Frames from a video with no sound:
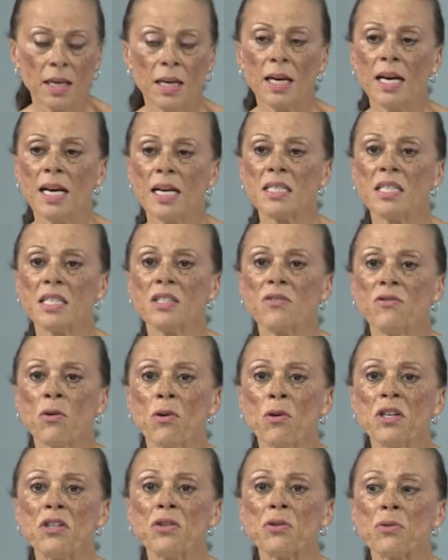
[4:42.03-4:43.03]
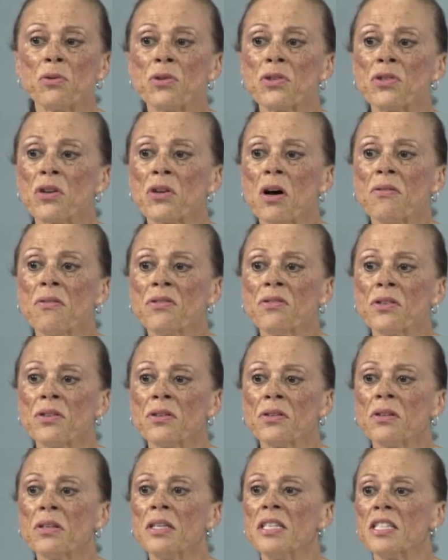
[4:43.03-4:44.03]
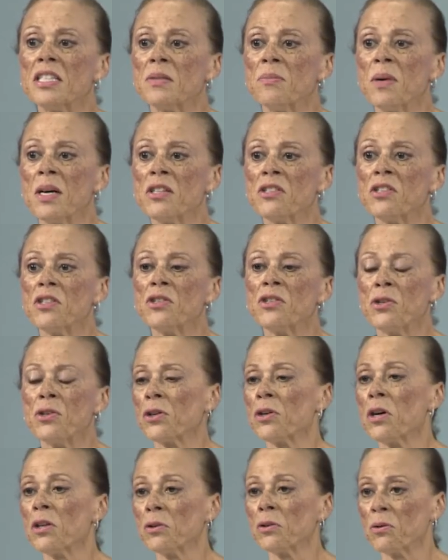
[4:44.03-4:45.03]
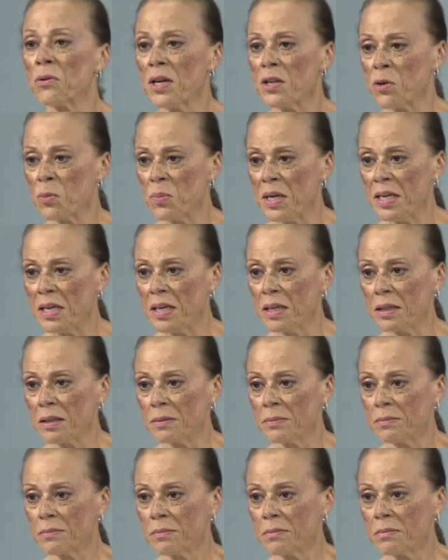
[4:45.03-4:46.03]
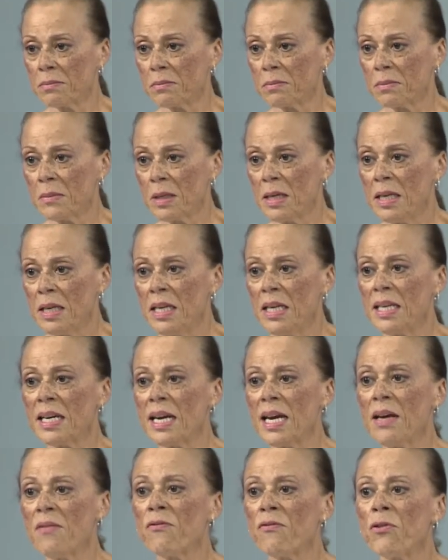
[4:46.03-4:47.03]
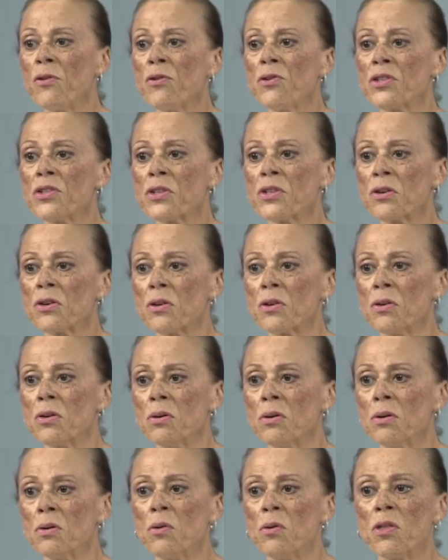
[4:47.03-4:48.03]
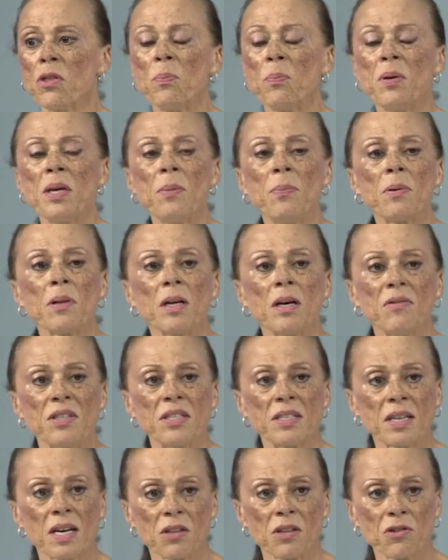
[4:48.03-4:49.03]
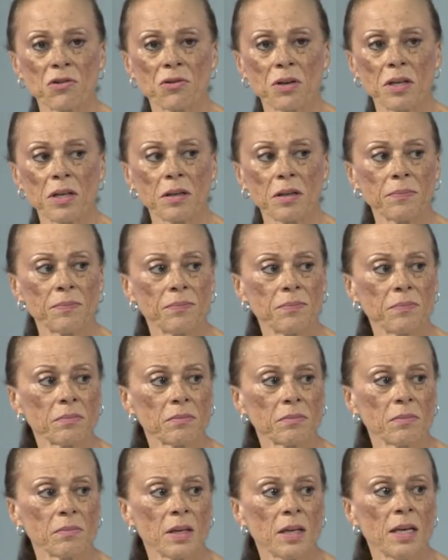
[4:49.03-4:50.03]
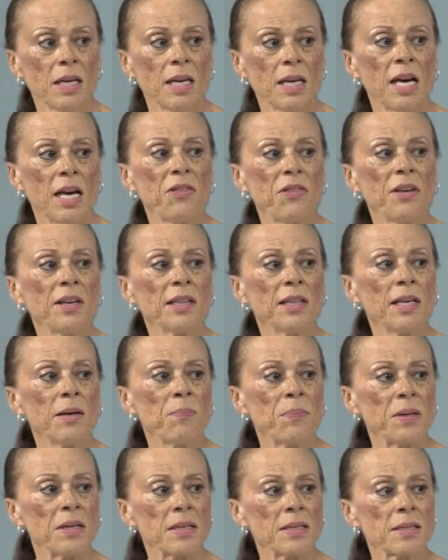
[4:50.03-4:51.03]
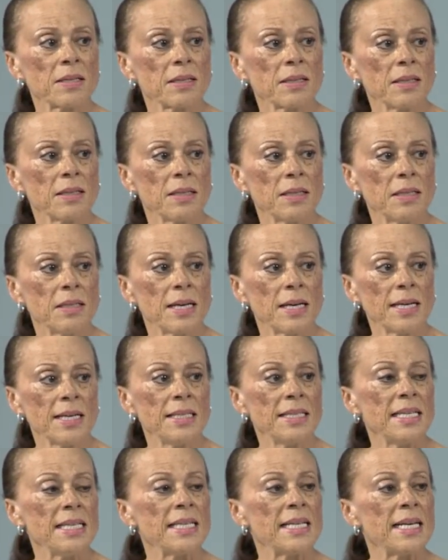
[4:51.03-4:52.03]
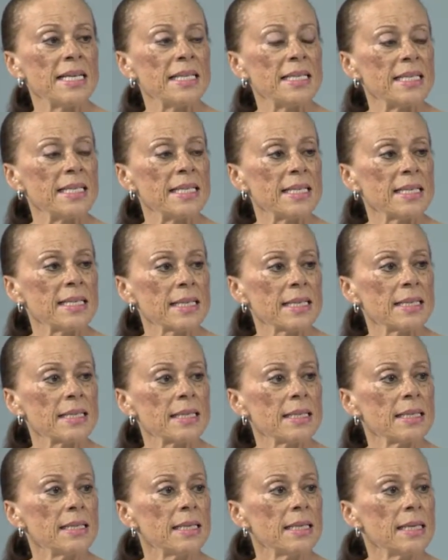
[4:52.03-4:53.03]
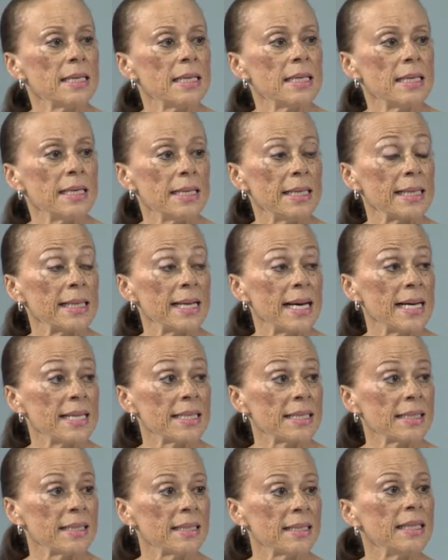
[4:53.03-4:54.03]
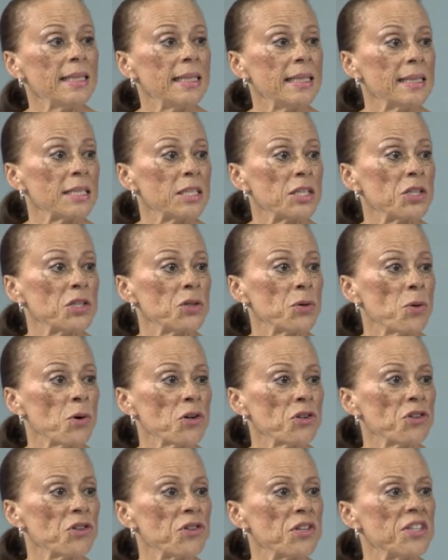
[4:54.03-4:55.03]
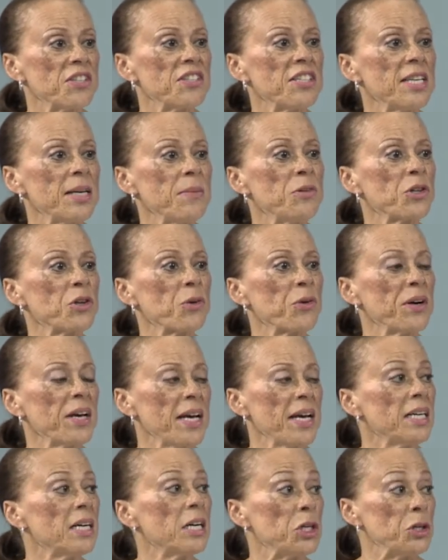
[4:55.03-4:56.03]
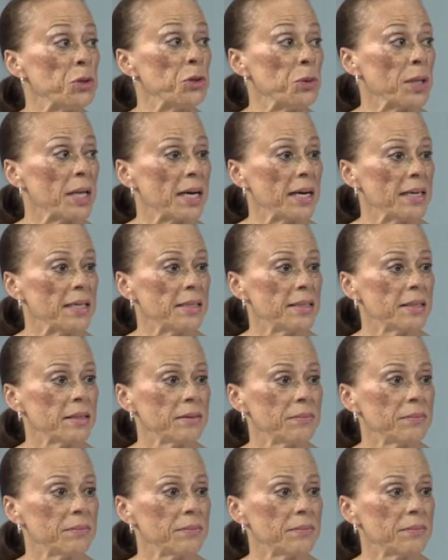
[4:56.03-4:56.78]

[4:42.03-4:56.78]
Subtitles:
As his voice grew softer, his message took on greater meaning. He came full circle with the people of his country. At the Olympics in 1996 in Atlanta, he lit a torch that seemed to create a new light.